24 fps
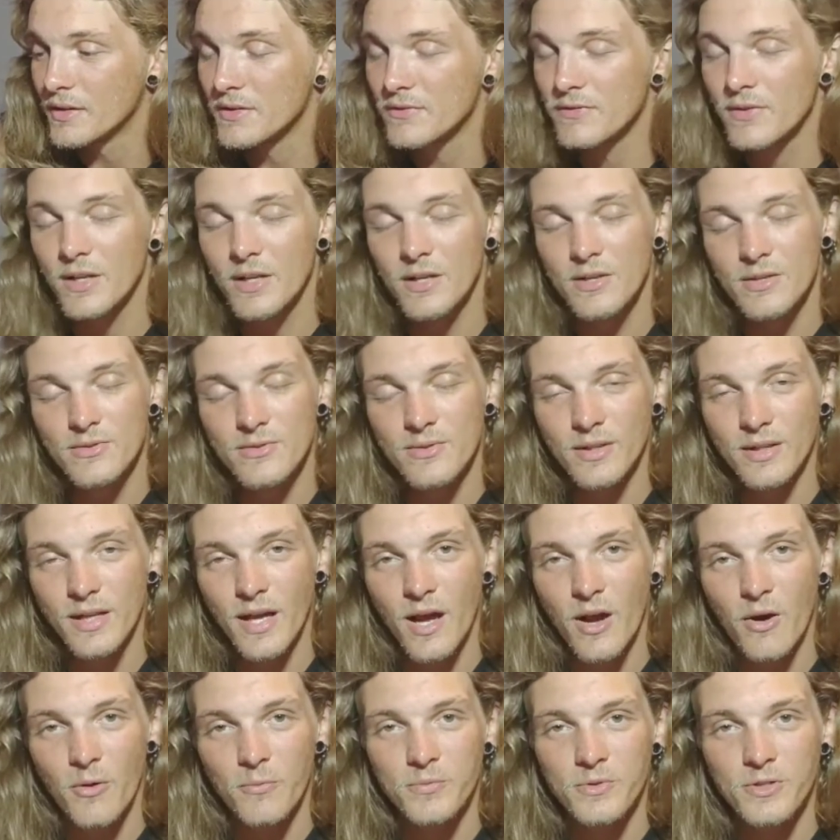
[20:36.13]
this video has
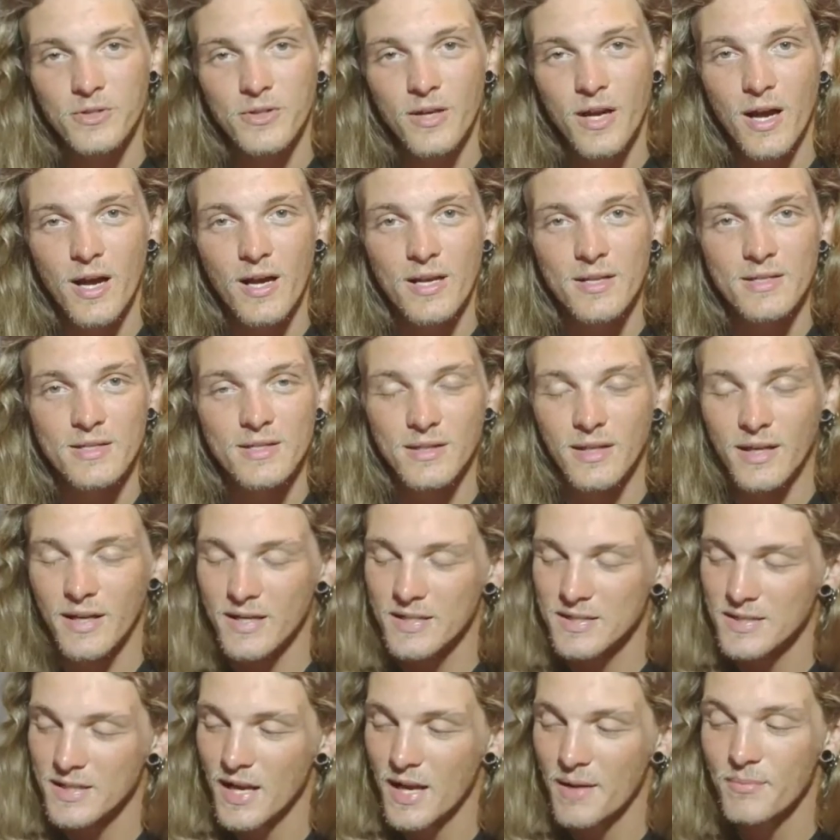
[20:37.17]
really helped you guys.
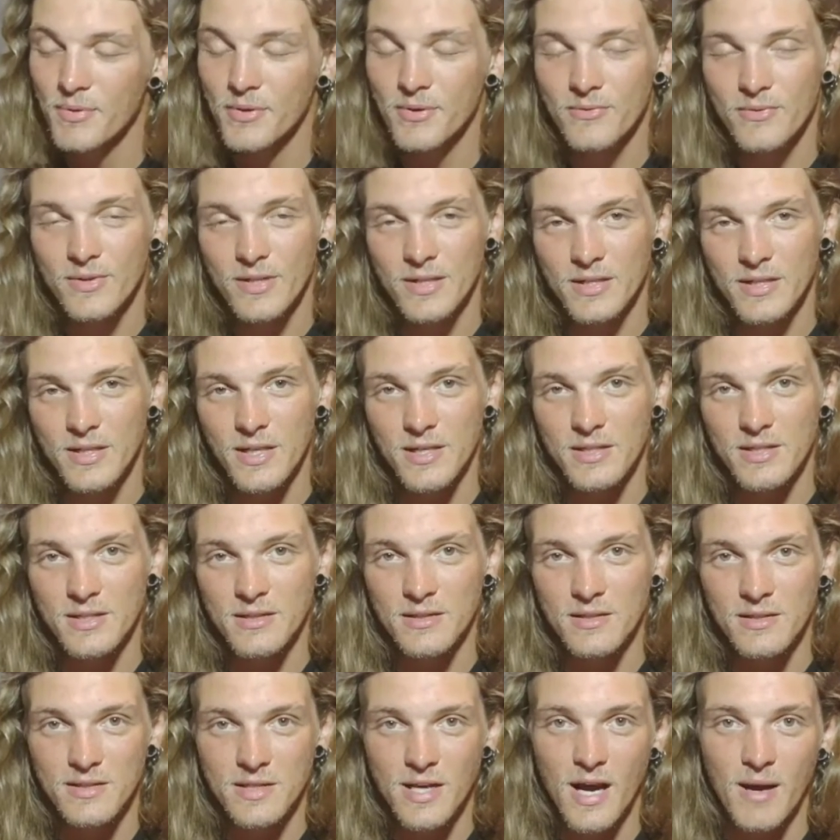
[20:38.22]
Like I said, I put
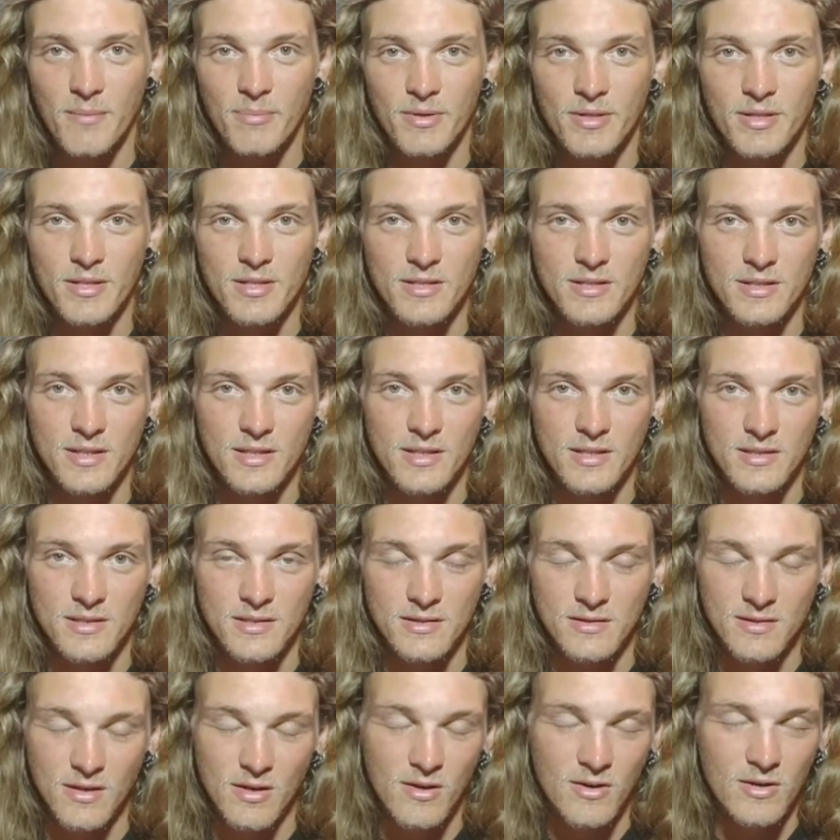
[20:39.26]
retics at the top of this
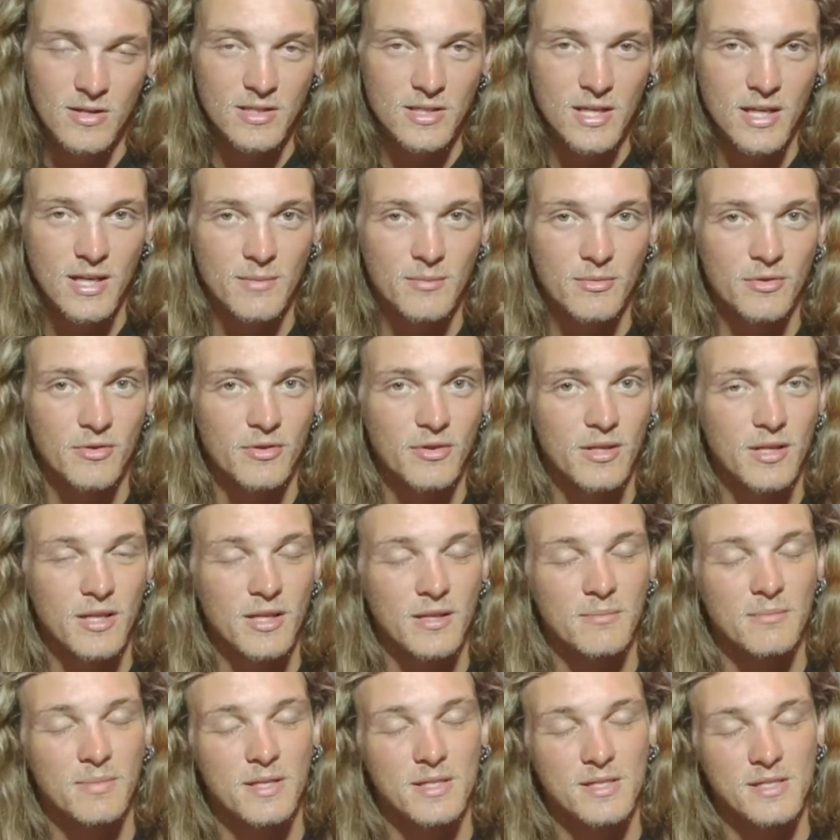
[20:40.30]
list as the hardest animal to
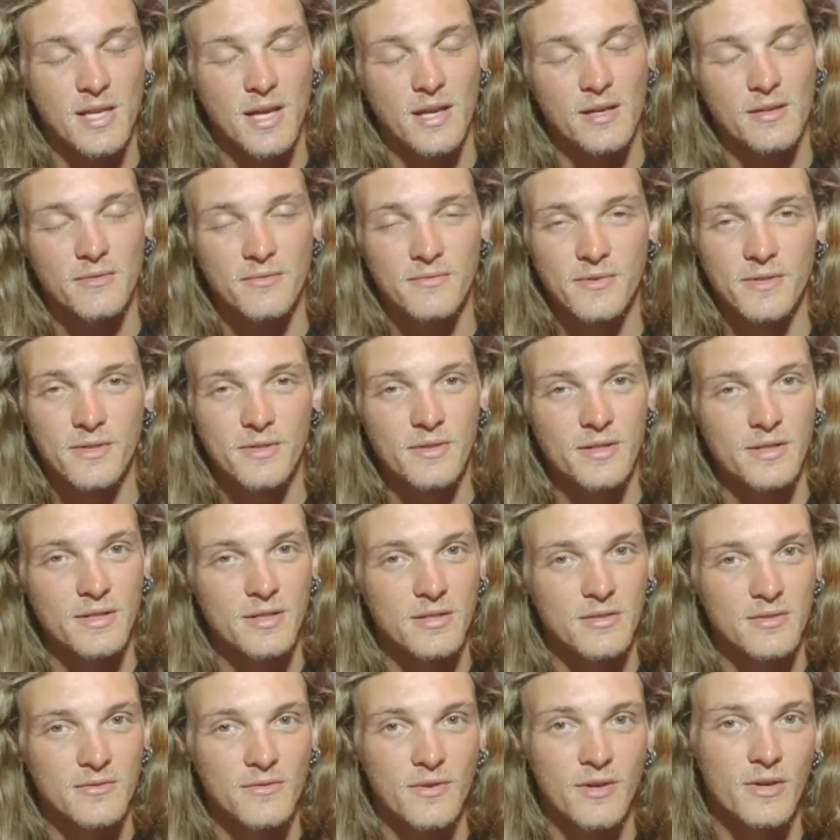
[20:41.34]
keep because I don't feel
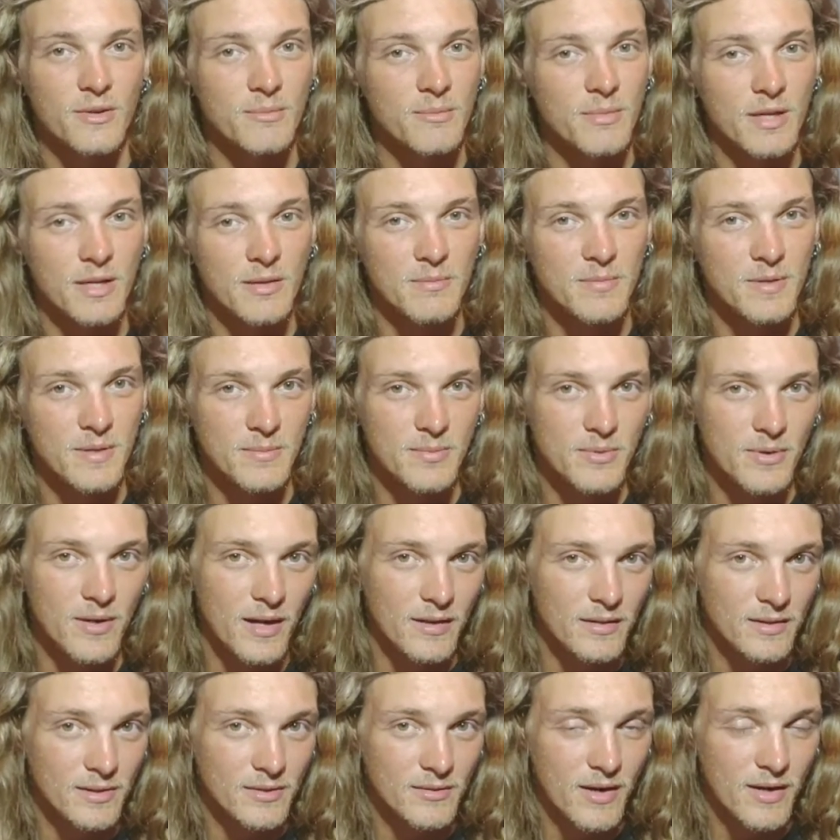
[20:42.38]
that there's very many people
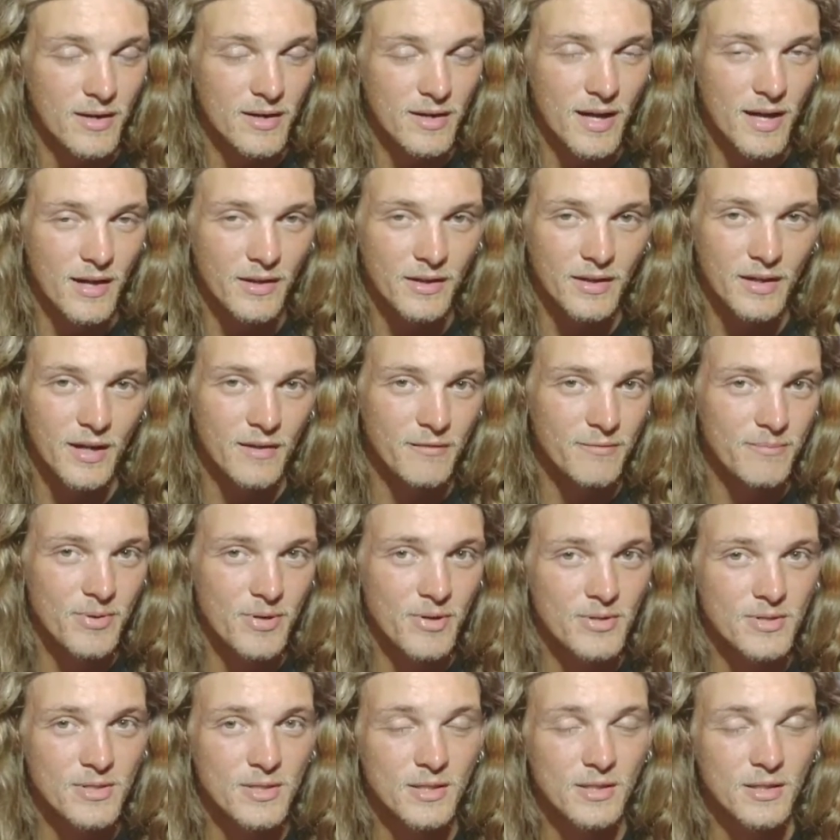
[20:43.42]
out there right now that I've
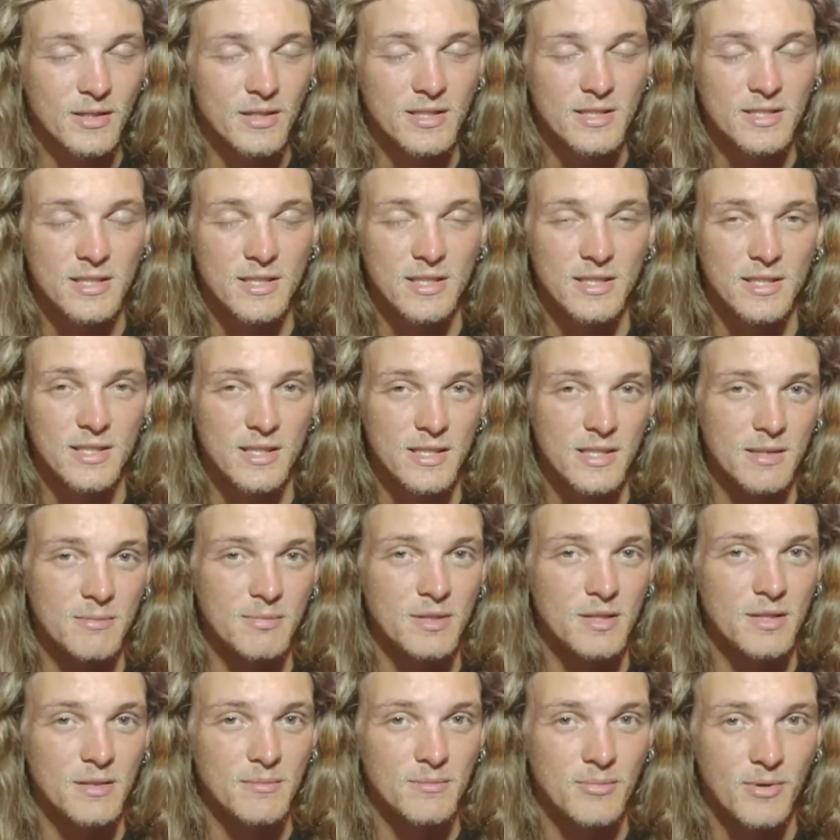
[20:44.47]
personally seen
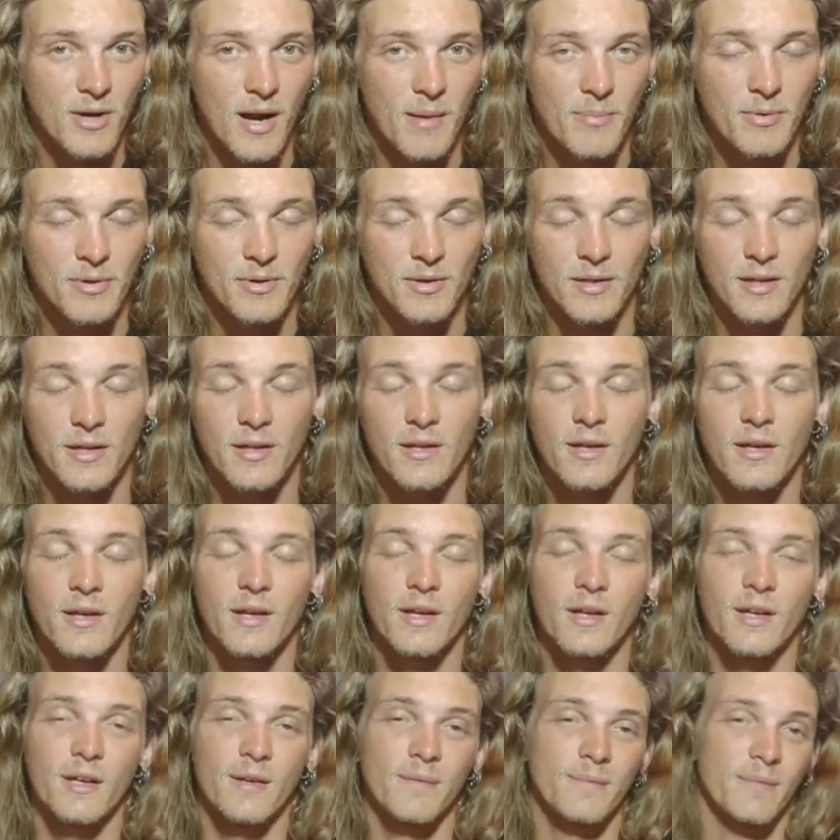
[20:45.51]
keeping them properly.
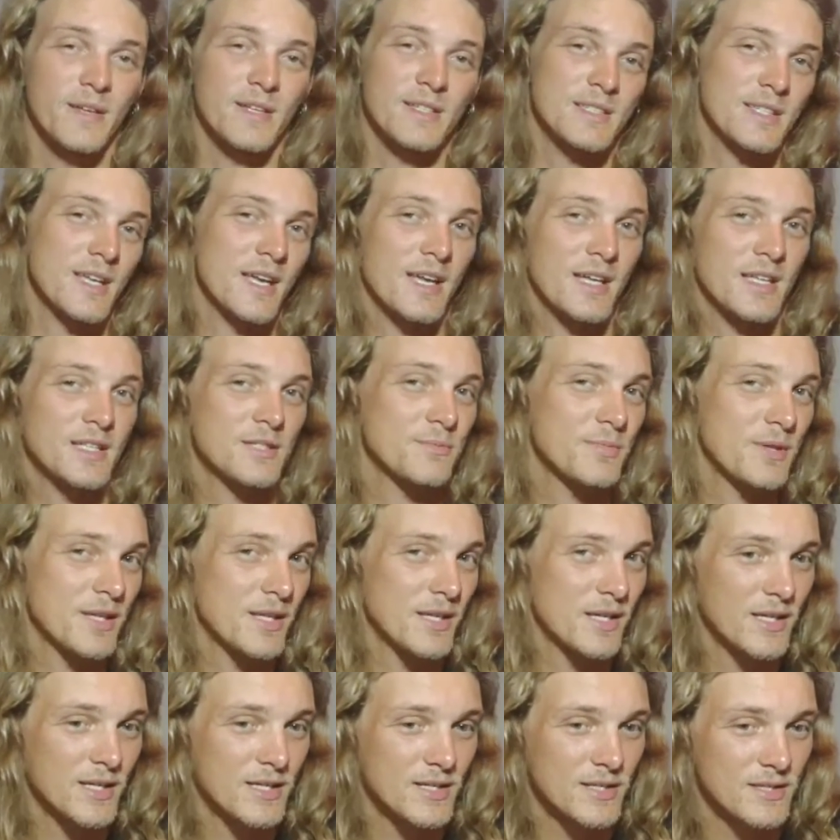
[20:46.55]
They say it's
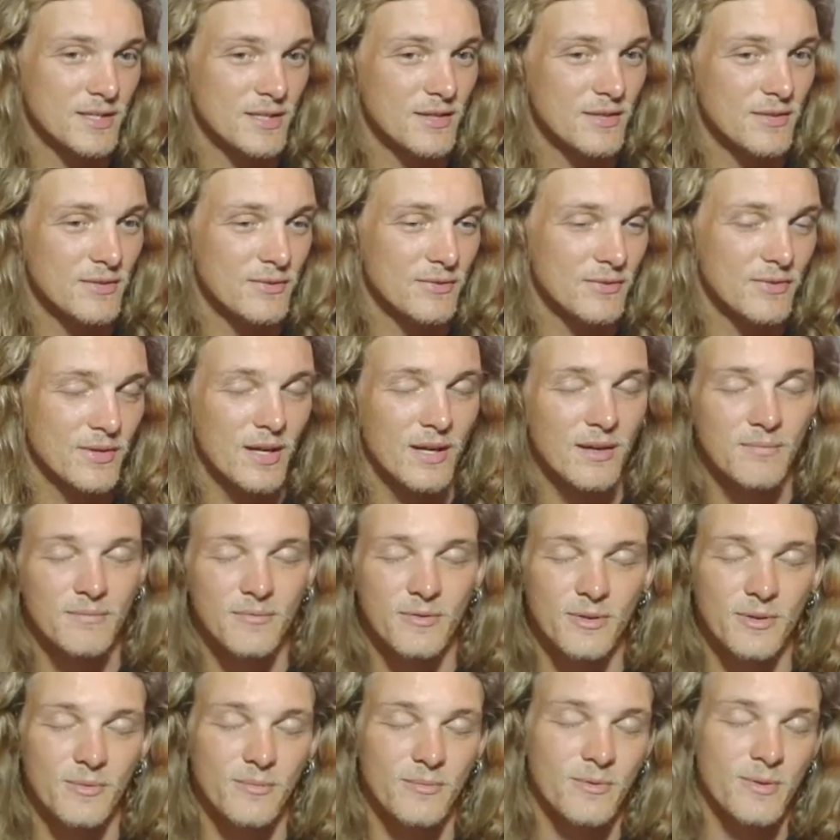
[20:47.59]
because of
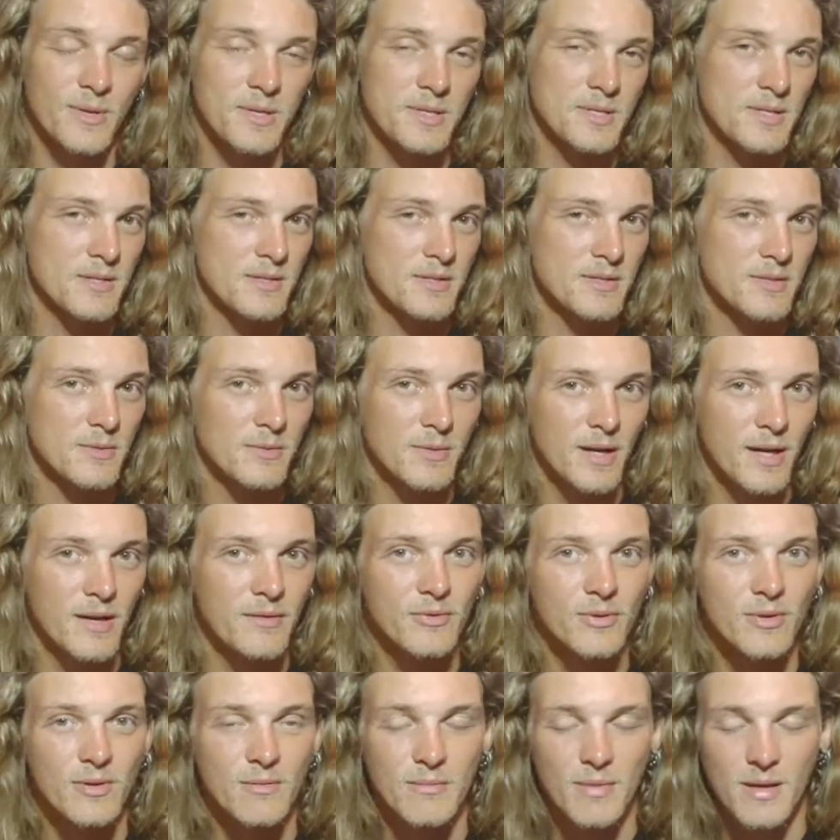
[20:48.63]
comfort reasons or
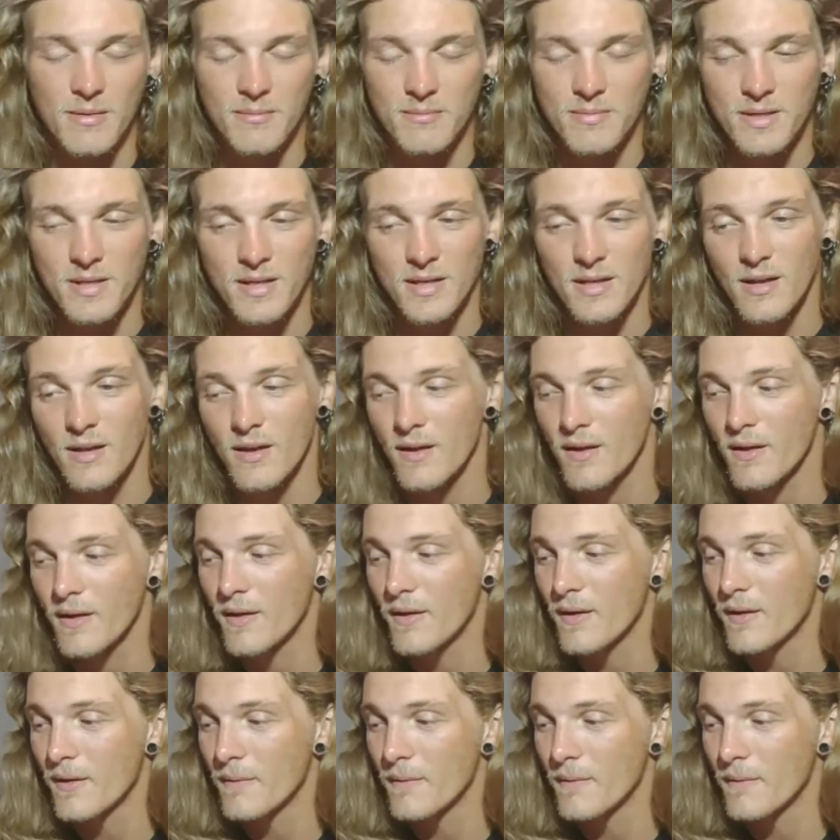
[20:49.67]
whatever it may be.